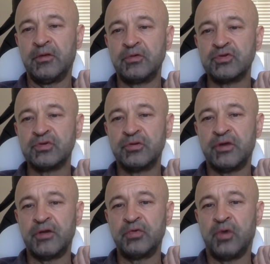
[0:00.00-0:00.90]
also
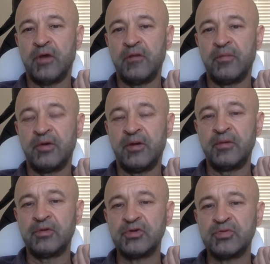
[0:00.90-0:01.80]
there are two other
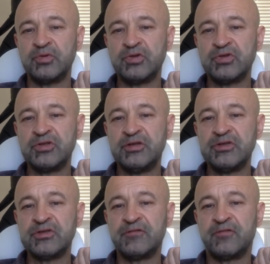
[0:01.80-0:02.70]
parameters, which is the
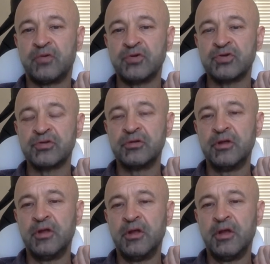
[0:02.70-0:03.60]
risk aversion
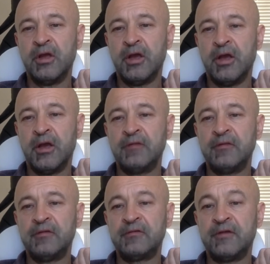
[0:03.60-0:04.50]
and
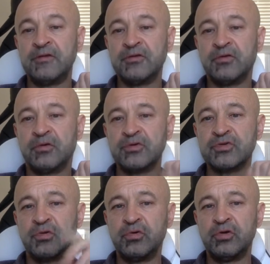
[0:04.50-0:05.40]
the trading cost.
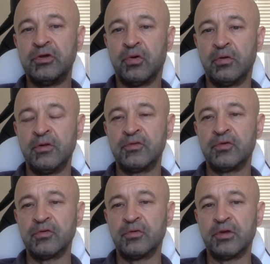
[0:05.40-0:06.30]
So you, in all in
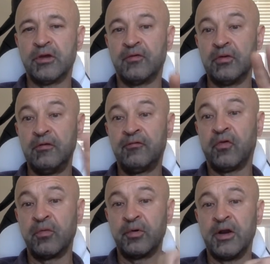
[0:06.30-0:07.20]
total, you have only
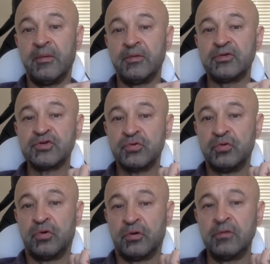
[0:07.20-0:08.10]
four parameters to
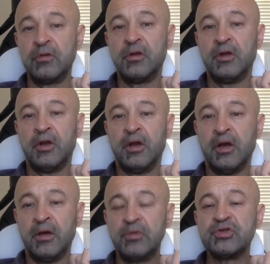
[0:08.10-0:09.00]
learn,
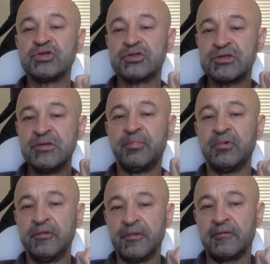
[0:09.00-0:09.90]
uh, which is
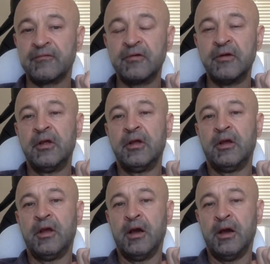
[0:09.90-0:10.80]
simple enough.
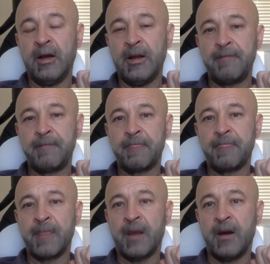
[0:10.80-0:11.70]
Uh,
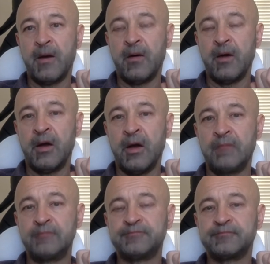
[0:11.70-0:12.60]
now, um,